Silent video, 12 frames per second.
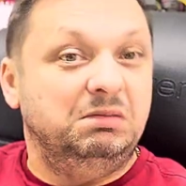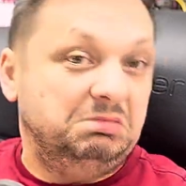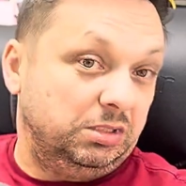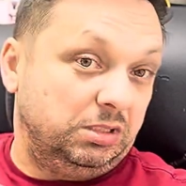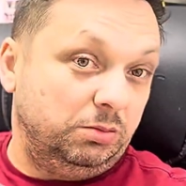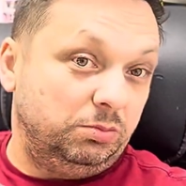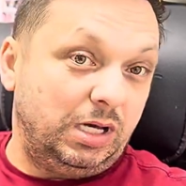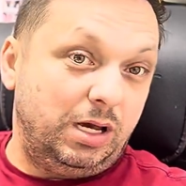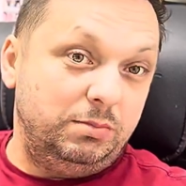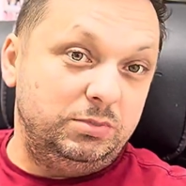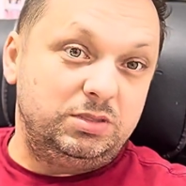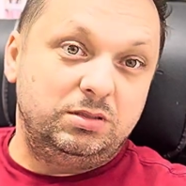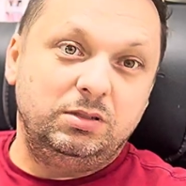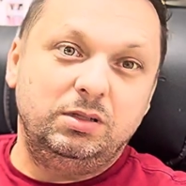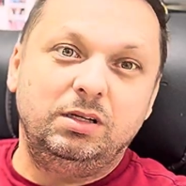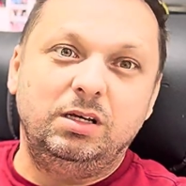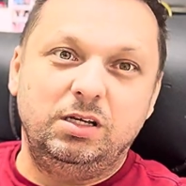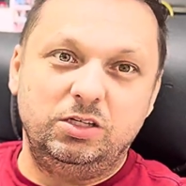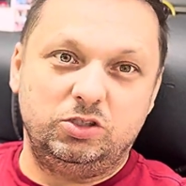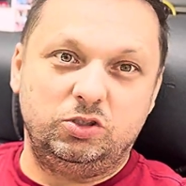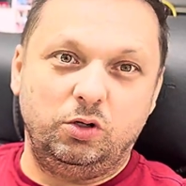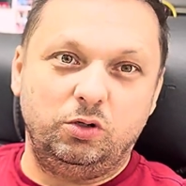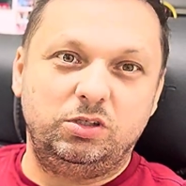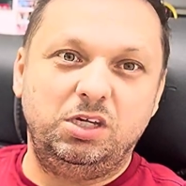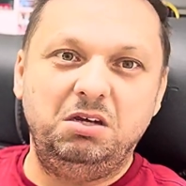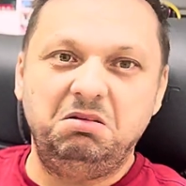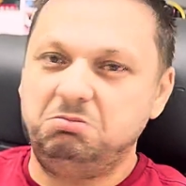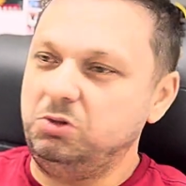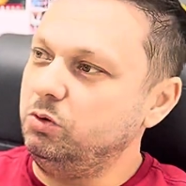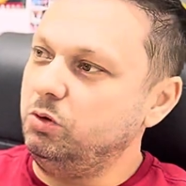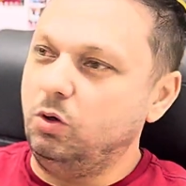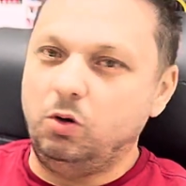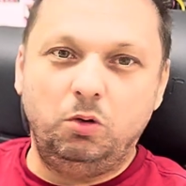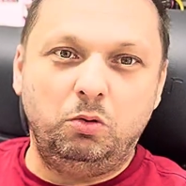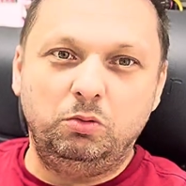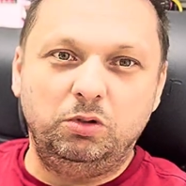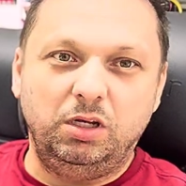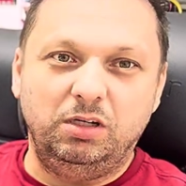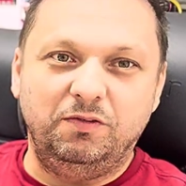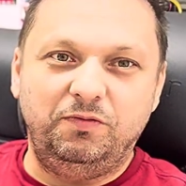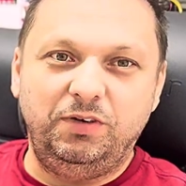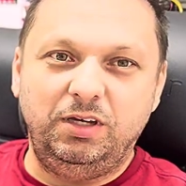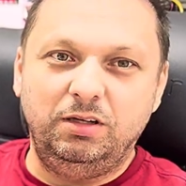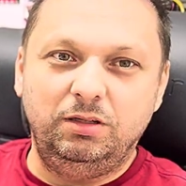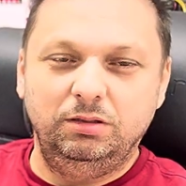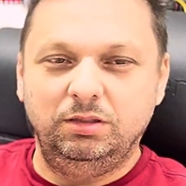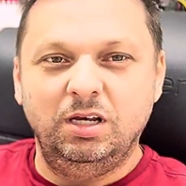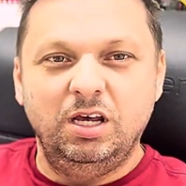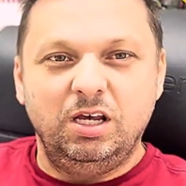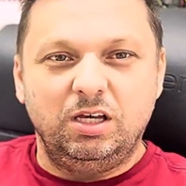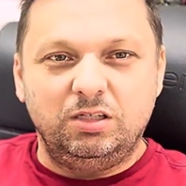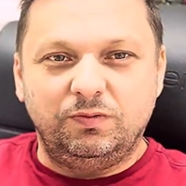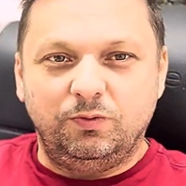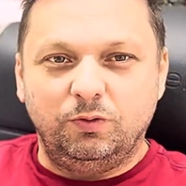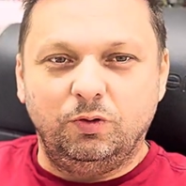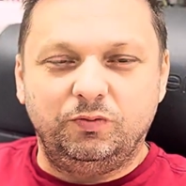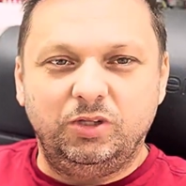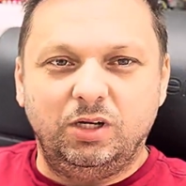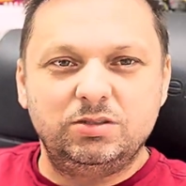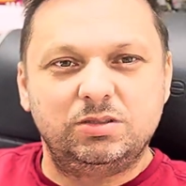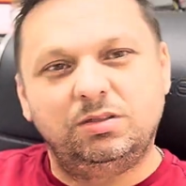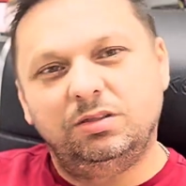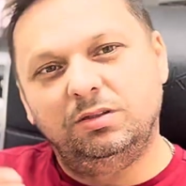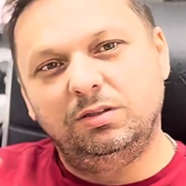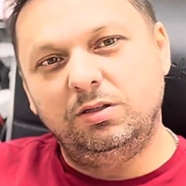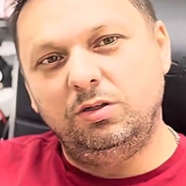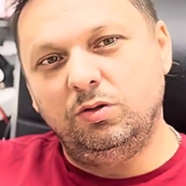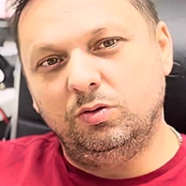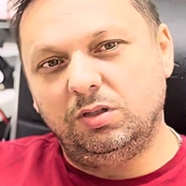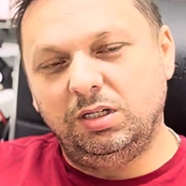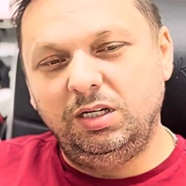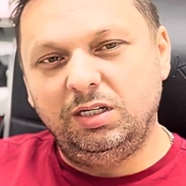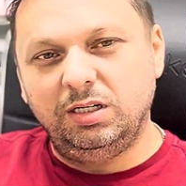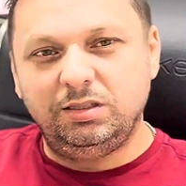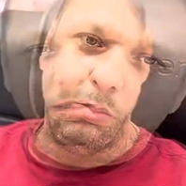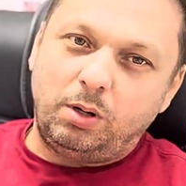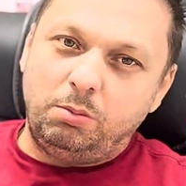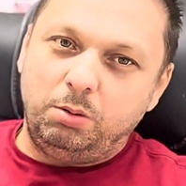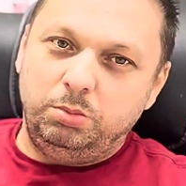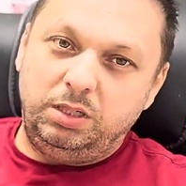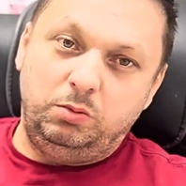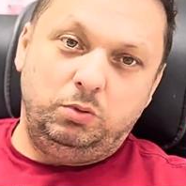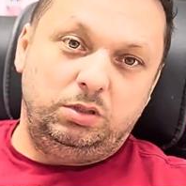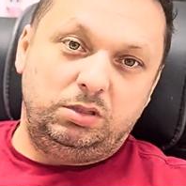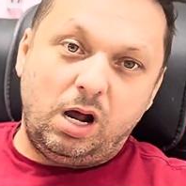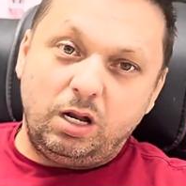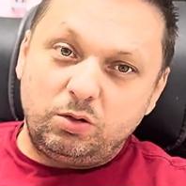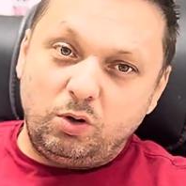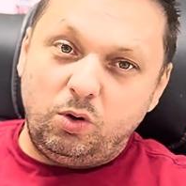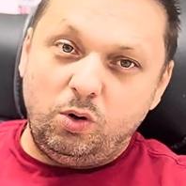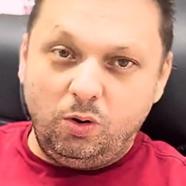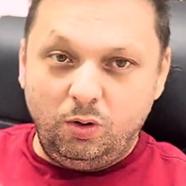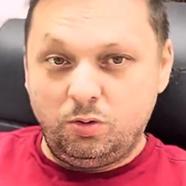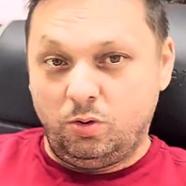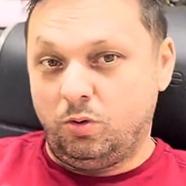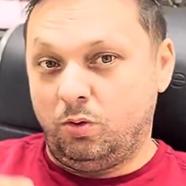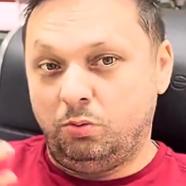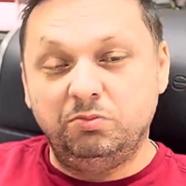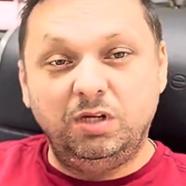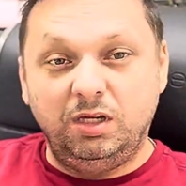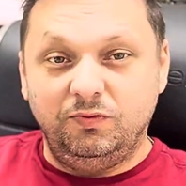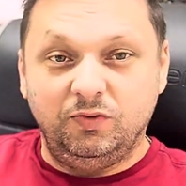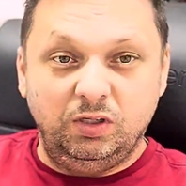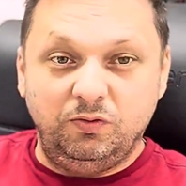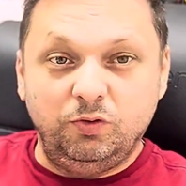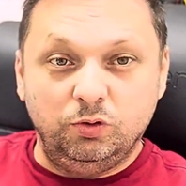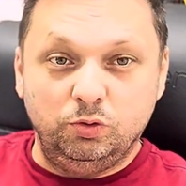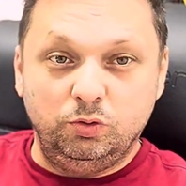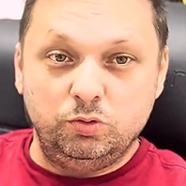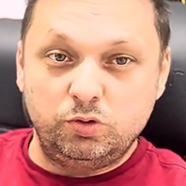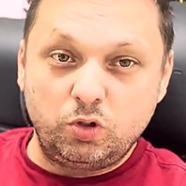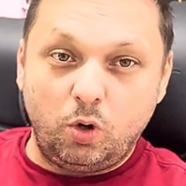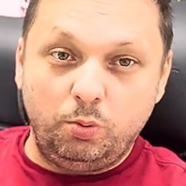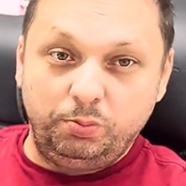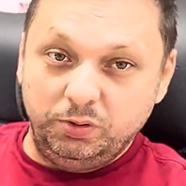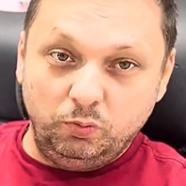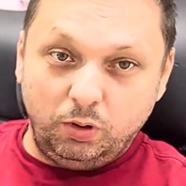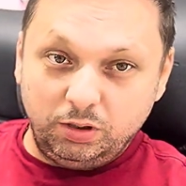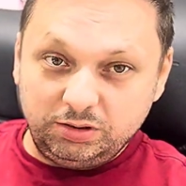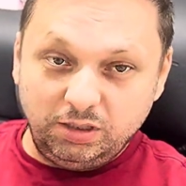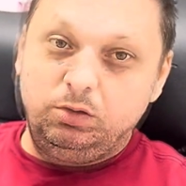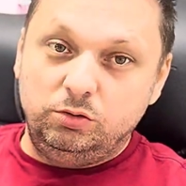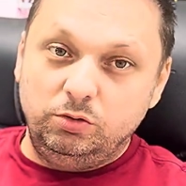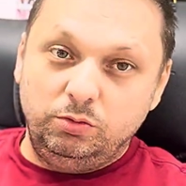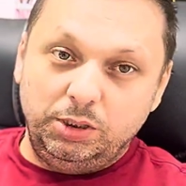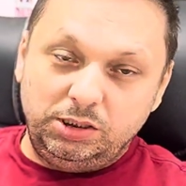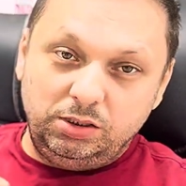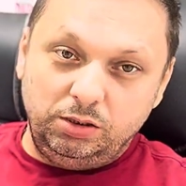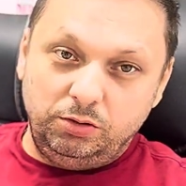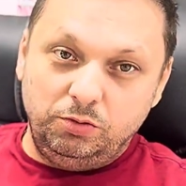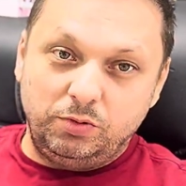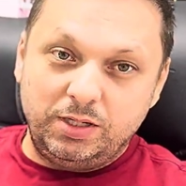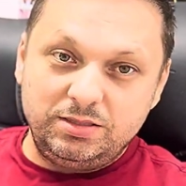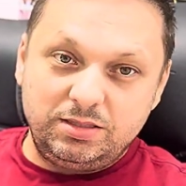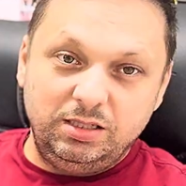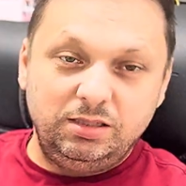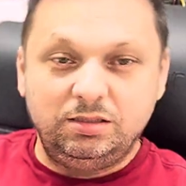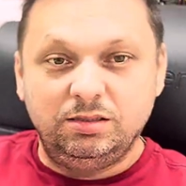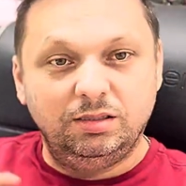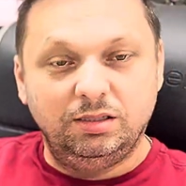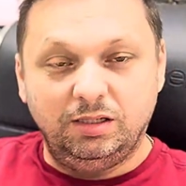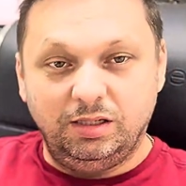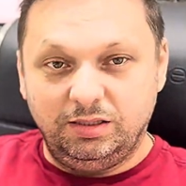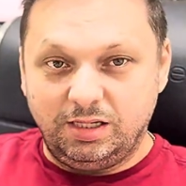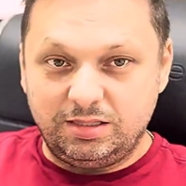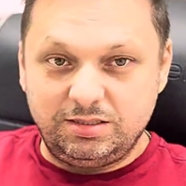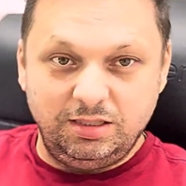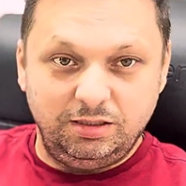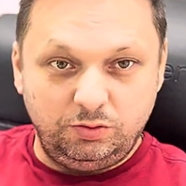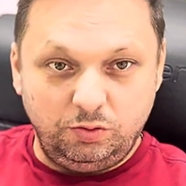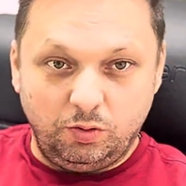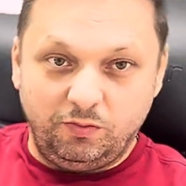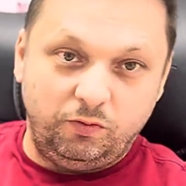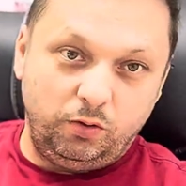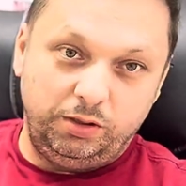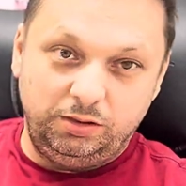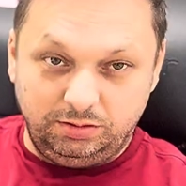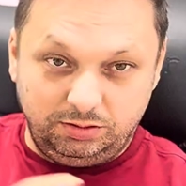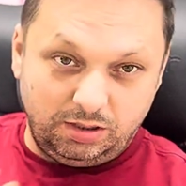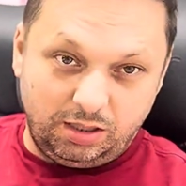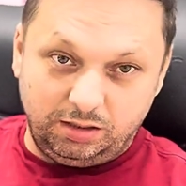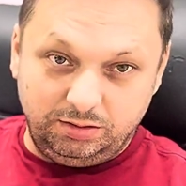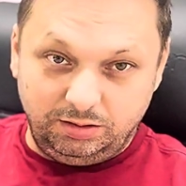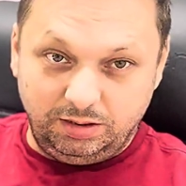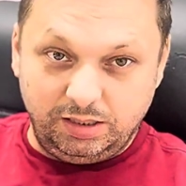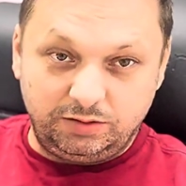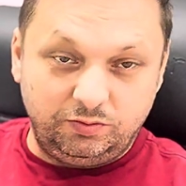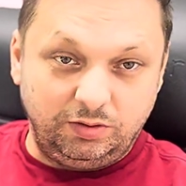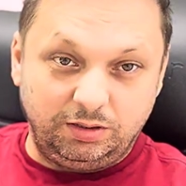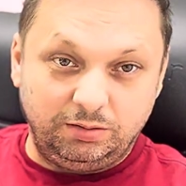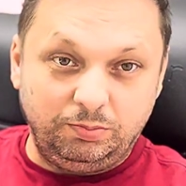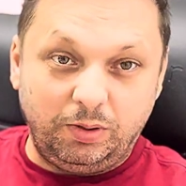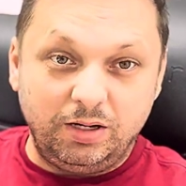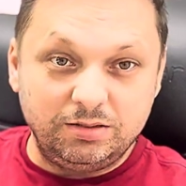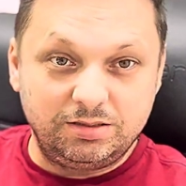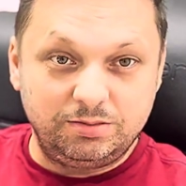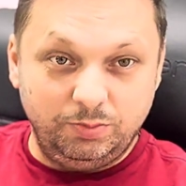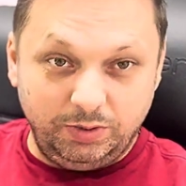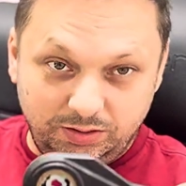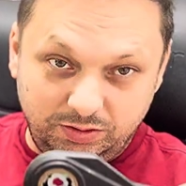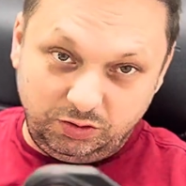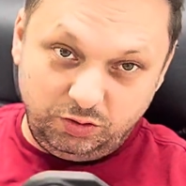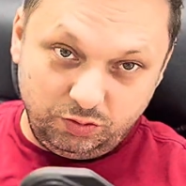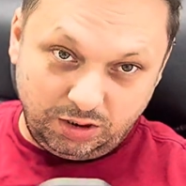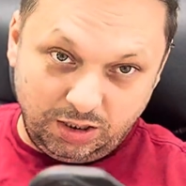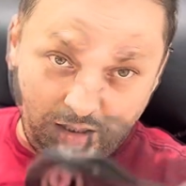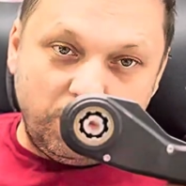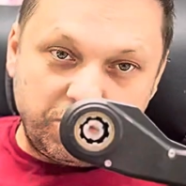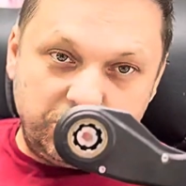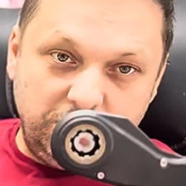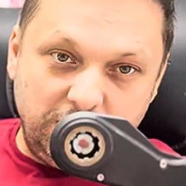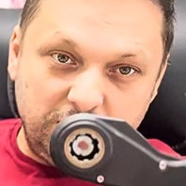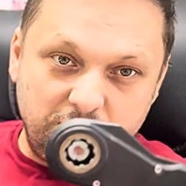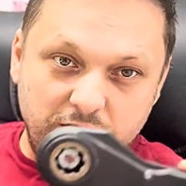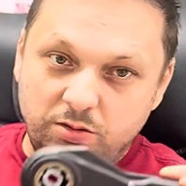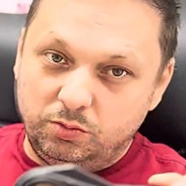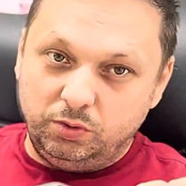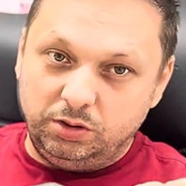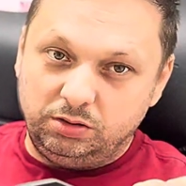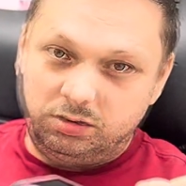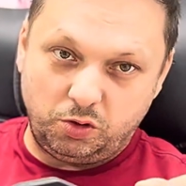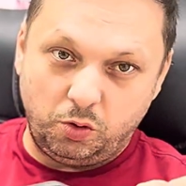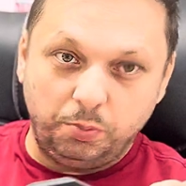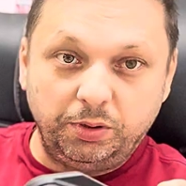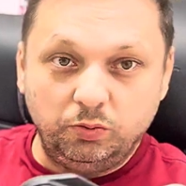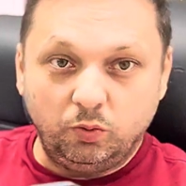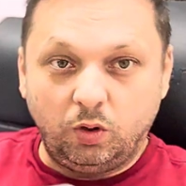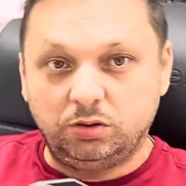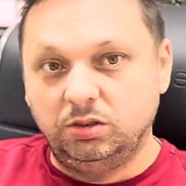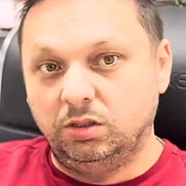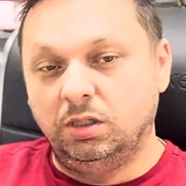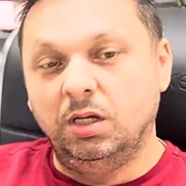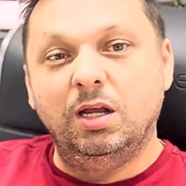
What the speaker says: Sometimes it's dirty. You go in a field, it's full of dust. You clean it, probably with alcohol, or even if you do soap and water, you do it, you rinse it, and that's it. You avoid other electric parts, but you can wash this with soap and water